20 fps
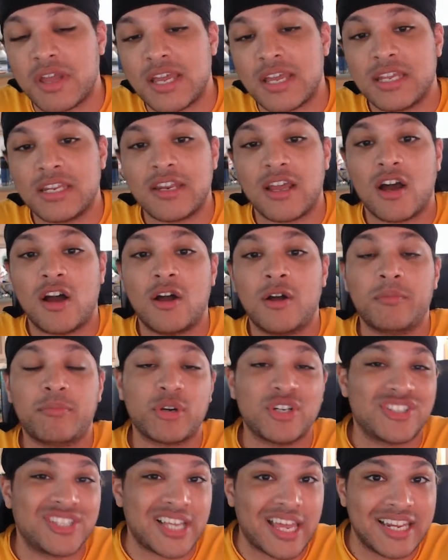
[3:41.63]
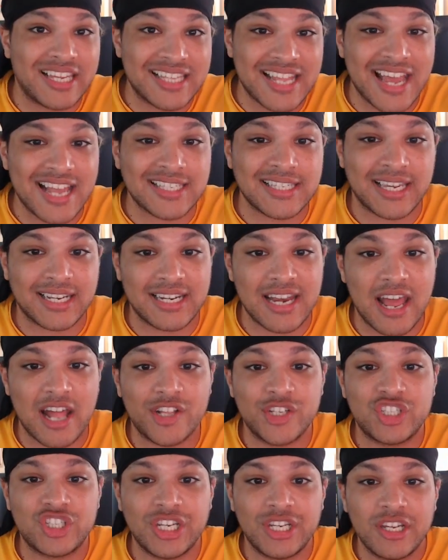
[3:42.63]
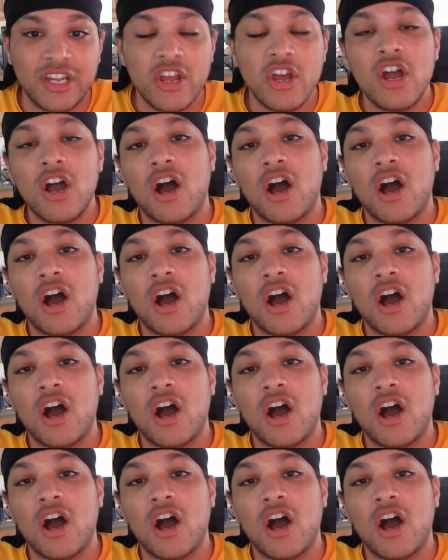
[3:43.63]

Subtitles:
in presenting that technology.